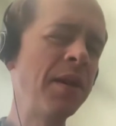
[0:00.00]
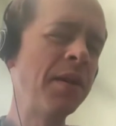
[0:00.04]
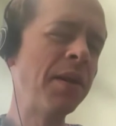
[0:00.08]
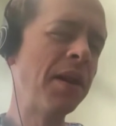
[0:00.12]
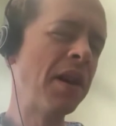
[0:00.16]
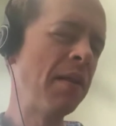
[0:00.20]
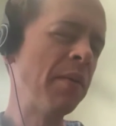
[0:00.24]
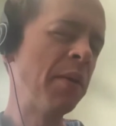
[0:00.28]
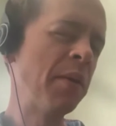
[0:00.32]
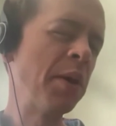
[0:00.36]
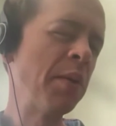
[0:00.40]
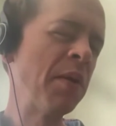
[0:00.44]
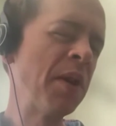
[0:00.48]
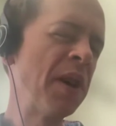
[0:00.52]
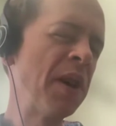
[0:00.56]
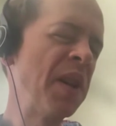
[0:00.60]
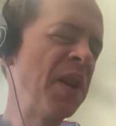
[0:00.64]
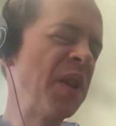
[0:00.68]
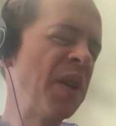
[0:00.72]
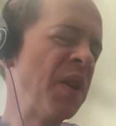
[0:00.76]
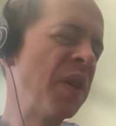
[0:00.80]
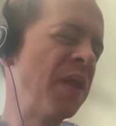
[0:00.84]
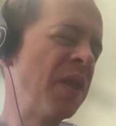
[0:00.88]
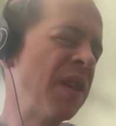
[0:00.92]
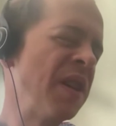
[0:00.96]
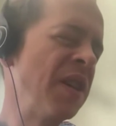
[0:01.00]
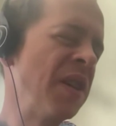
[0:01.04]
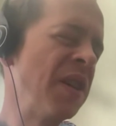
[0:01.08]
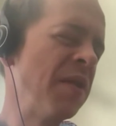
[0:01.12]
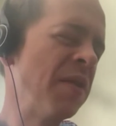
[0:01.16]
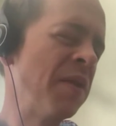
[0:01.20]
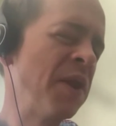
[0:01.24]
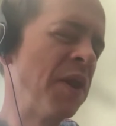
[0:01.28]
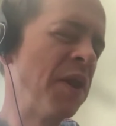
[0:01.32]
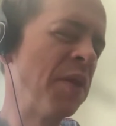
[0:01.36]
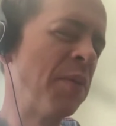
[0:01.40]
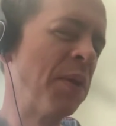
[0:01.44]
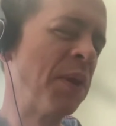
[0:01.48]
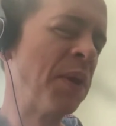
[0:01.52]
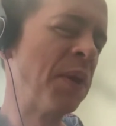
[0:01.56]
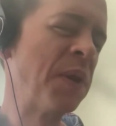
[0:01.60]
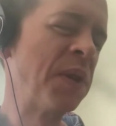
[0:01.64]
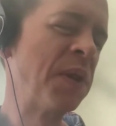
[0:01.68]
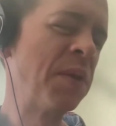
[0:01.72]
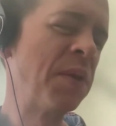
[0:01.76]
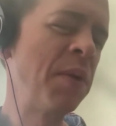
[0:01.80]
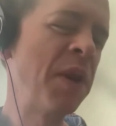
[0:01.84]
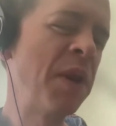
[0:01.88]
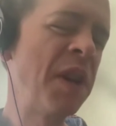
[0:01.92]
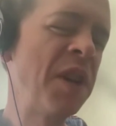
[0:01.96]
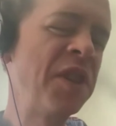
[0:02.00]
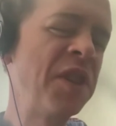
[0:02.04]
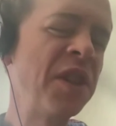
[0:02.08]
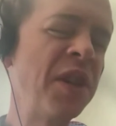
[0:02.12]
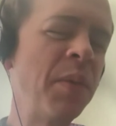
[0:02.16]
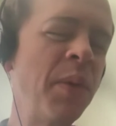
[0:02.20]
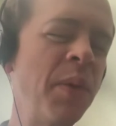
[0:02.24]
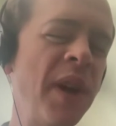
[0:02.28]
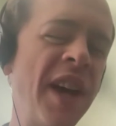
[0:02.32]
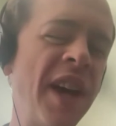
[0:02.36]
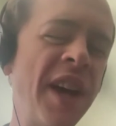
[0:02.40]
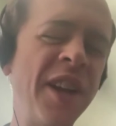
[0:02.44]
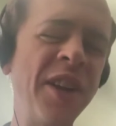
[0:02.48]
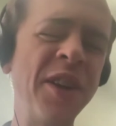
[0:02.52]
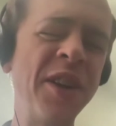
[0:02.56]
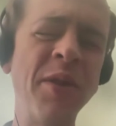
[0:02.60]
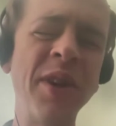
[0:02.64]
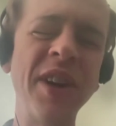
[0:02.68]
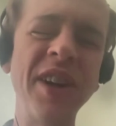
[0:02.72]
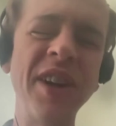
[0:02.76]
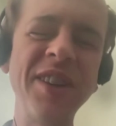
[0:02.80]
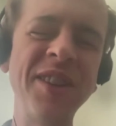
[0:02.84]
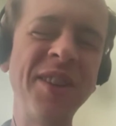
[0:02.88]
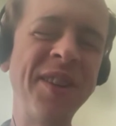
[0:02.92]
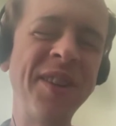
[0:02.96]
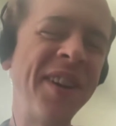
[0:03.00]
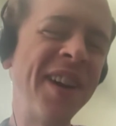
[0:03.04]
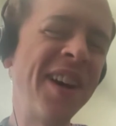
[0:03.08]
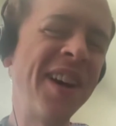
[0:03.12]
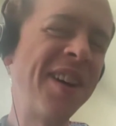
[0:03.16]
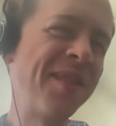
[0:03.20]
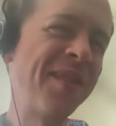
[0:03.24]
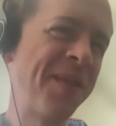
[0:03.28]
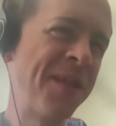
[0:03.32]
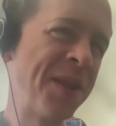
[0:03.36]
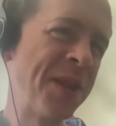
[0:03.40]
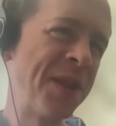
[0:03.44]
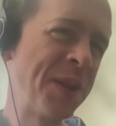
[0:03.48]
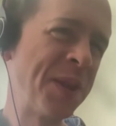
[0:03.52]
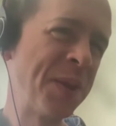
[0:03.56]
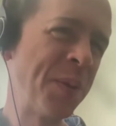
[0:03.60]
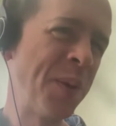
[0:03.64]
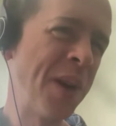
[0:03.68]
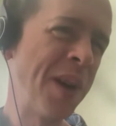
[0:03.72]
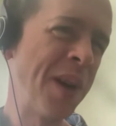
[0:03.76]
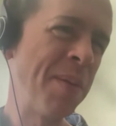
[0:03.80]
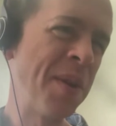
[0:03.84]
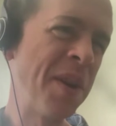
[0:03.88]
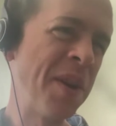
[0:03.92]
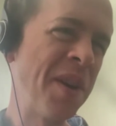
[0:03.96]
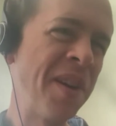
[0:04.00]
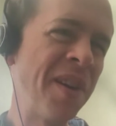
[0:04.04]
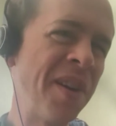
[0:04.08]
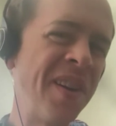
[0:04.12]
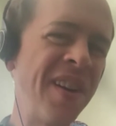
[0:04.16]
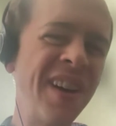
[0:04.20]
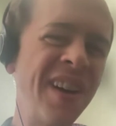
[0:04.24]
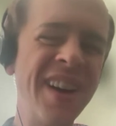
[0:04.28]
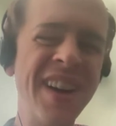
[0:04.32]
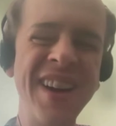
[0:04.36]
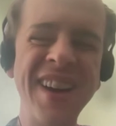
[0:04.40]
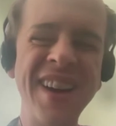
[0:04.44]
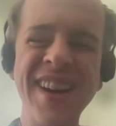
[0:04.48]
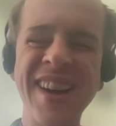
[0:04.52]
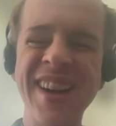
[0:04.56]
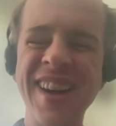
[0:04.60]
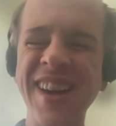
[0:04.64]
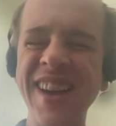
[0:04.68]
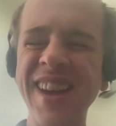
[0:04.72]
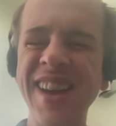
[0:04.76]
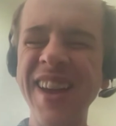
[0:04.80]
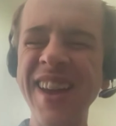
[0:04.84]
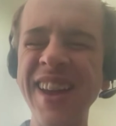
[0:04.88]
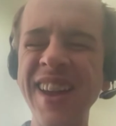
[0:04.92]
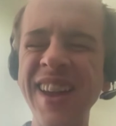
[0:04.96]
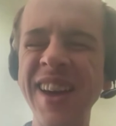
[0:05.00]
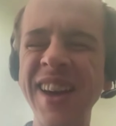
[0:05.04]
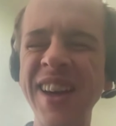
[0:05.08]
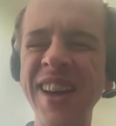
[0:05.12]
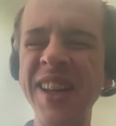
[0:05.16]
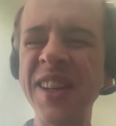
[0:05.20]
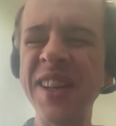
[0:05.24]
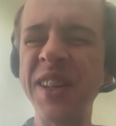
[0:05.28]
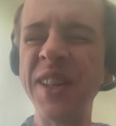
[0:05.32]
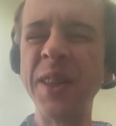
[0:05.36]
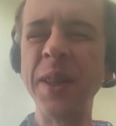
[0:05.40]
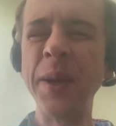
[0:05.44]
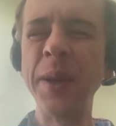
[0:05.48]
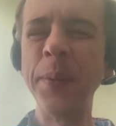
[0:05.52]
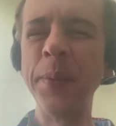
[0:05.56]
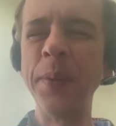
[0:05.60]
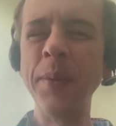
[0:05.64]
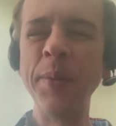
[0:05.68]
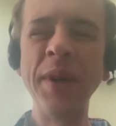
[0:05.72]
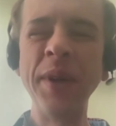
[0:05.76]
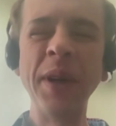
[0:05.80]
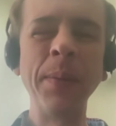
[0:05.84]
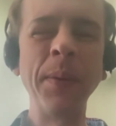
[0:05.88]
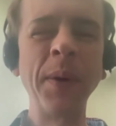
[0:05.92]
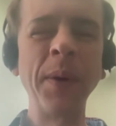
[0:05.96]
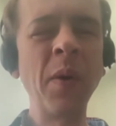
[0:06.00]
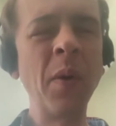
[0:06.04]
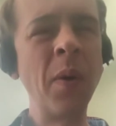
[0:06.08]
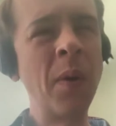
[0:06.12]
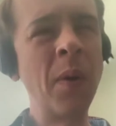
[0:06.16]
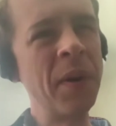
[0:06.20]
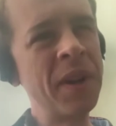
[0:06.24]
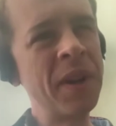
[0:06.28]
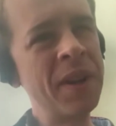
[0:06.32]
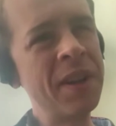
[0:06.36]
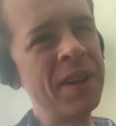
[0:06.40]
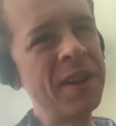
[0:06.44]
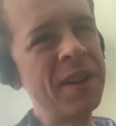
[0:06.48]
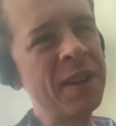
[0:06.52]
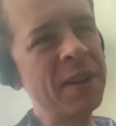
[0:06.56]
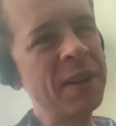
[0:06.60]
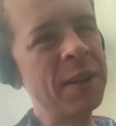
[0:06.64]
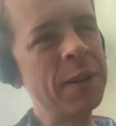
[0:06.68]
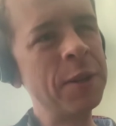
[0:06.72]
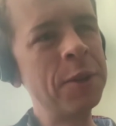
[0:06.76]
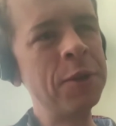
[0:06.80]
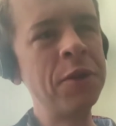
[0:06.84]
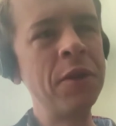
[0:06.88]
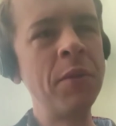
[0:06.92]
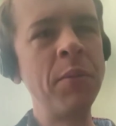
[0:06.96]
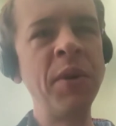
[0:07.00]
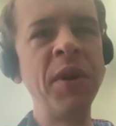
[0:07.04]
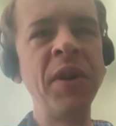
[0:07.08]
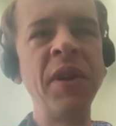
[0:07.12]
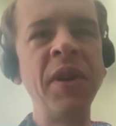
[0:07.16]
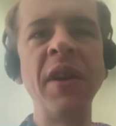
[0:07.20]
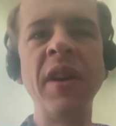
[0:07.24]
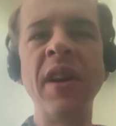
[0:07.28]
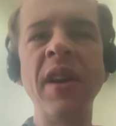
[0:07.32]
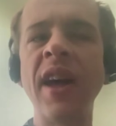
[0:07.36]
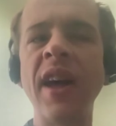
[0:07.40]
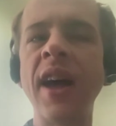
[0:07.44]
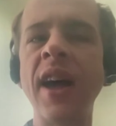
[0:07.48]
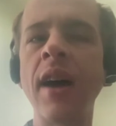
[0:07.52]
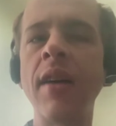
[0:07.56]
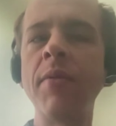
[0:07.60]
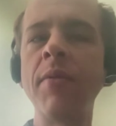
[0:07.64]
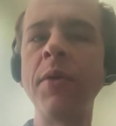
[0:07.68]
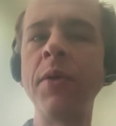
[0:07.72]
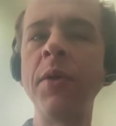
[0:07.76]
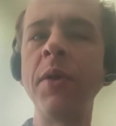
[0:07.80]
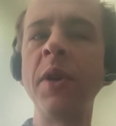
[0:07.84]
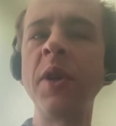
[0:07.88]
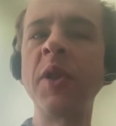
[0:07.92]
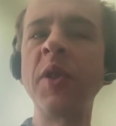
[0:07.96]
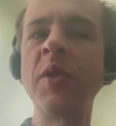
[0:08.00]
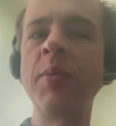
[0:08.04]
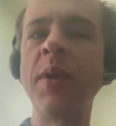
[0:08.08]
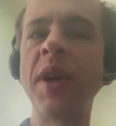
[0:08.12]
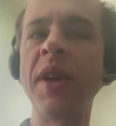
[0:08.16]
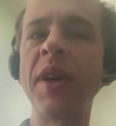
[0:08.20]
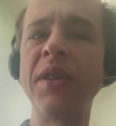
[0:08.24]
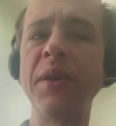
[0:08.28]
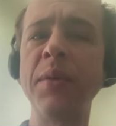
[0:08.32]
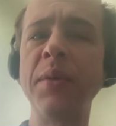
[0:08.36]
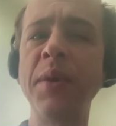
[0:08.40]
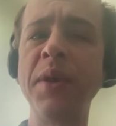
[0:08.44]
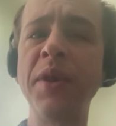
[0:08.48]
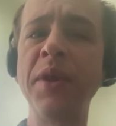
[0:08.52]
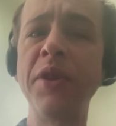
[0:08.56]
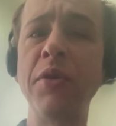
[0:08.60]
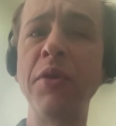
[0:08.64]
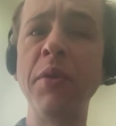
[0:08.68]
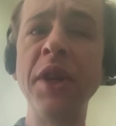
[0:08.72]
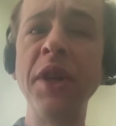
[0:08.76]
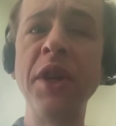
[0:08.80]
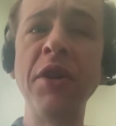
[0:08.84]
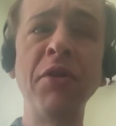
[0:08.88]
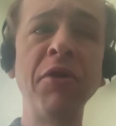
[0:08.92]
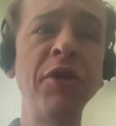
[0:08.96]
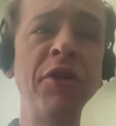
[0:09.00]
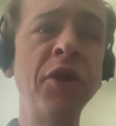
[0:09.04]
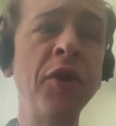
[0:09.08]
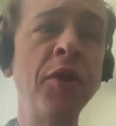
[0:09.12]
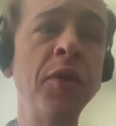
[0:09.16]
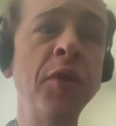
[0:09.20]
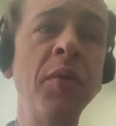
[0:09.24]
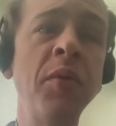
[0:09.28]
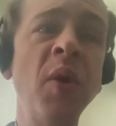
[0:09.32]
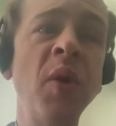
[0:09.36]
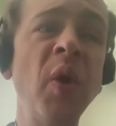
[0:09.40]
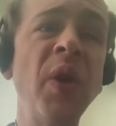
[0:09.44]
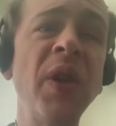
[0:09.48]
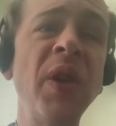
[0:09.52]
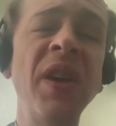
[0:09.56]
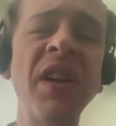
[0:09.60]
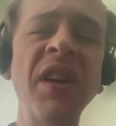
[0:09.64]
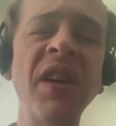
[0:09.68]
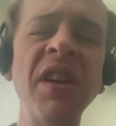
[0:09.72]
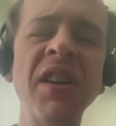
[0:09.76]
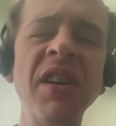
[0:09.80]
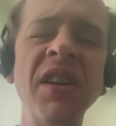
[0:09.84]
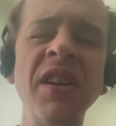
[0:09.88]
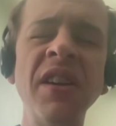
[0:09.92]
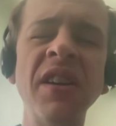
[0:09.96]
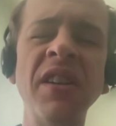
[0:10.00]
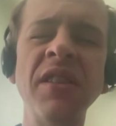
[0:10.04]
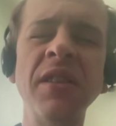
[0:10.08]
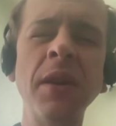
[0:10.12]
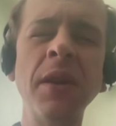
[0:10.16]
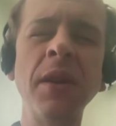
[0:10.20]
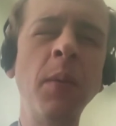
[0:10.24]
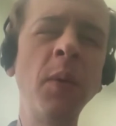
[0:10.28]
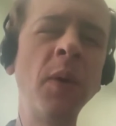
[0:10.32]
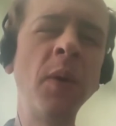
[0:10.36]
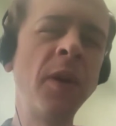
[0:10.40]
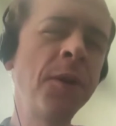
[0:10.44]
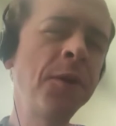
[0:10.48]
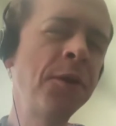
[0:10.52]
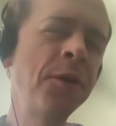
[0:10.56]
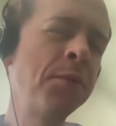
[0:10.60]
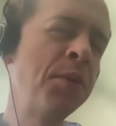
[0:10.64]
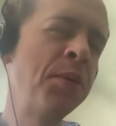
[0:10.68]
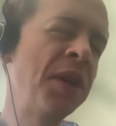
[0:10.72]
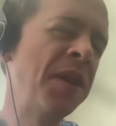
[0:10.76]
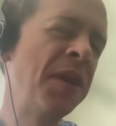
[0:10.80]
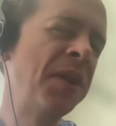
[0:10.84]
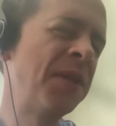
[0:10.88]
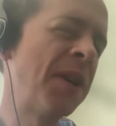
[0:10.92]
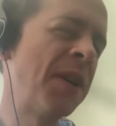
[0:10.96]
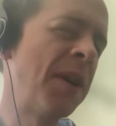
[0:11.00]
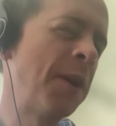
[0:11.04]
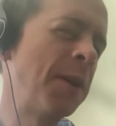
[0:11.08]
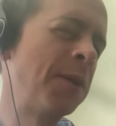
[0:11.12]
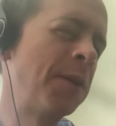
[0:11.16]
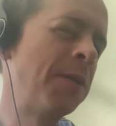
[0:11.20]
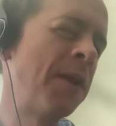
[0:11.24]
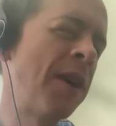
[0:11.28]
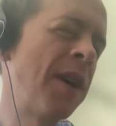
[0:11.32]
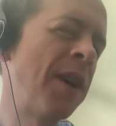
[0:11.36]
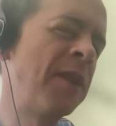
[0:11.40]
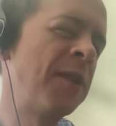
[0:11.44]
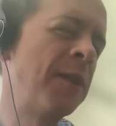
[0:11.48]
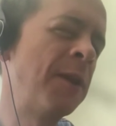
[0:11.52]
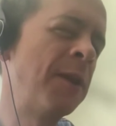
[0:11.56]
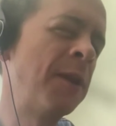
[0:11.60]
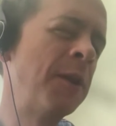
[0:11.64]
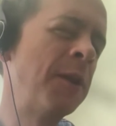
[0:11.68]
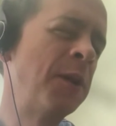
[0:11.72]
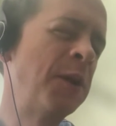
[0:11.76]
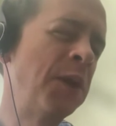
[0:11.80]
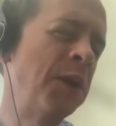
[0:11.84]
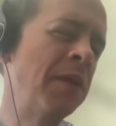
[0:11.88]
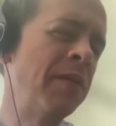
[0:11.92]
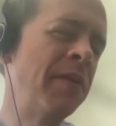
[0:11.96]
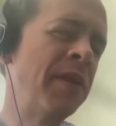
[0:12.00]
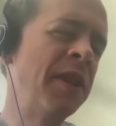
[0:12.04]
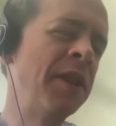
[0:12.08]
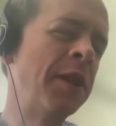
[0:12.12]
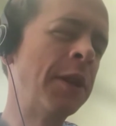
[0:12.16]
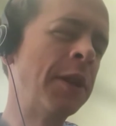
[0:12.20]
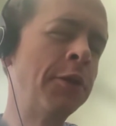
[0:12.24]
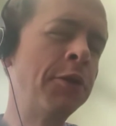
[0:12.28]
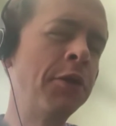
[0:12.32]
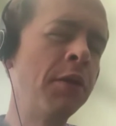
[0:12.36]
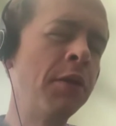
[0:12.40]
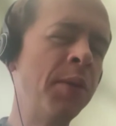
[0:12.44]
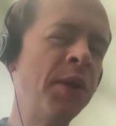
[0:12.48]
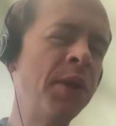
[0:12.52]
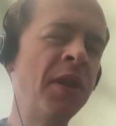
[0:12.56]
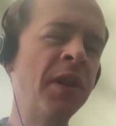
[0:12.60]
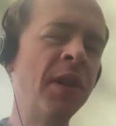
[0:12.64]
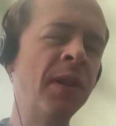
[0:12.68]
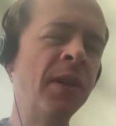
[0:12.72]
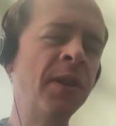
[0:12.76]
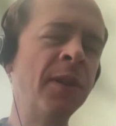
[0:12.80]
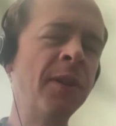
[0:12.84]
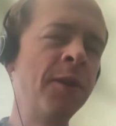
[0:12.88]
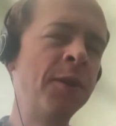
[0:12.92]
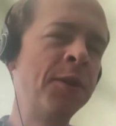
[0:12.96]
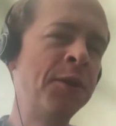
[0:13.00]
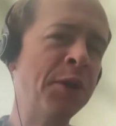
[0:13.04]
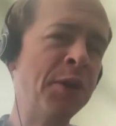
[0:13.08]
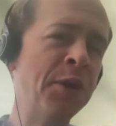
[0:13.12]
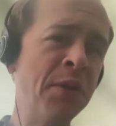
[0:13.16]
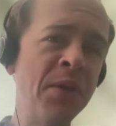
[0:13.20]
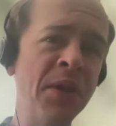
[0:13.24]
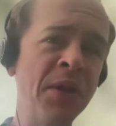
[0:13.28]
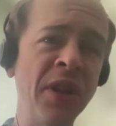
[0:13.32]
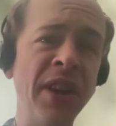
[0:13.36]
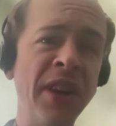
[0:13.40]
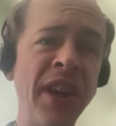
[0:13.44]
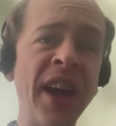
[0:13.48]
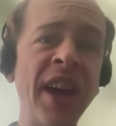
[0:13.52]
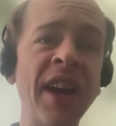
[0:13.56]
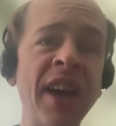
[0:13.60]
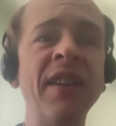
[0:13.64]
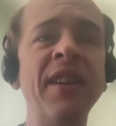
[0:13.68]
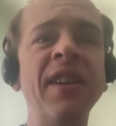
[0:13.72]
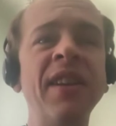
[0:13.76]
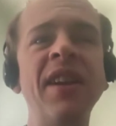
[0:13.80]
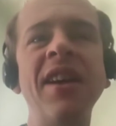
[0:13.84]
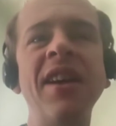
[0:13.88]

you, everyone. Thank you for your participation. We had a great turnout for this webinar, and there will be a recording distributed after, expect it within a week or two. And there will also be a satisfaction survey distributed a little sooner than that.